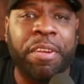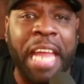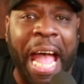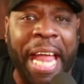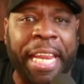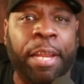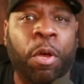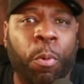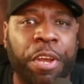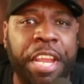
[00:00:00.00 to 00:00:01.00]
united
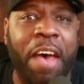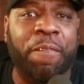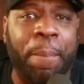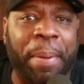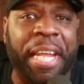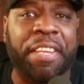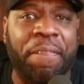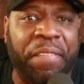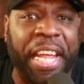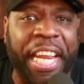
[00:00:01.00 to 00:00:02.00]
will never be
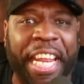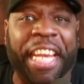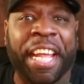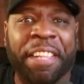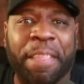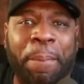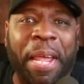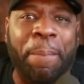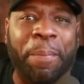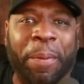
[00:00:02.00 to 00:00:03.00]
defeated. The
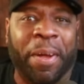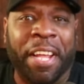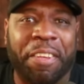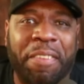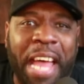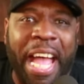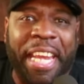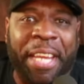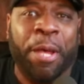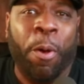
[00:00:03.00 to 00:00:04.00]
people
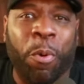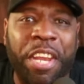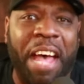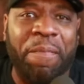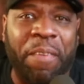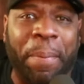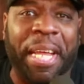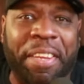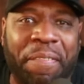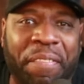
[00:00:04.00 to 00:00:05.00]
united will never
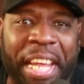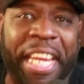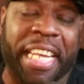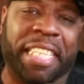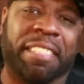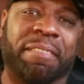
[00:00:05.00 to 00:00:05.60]
be defeated.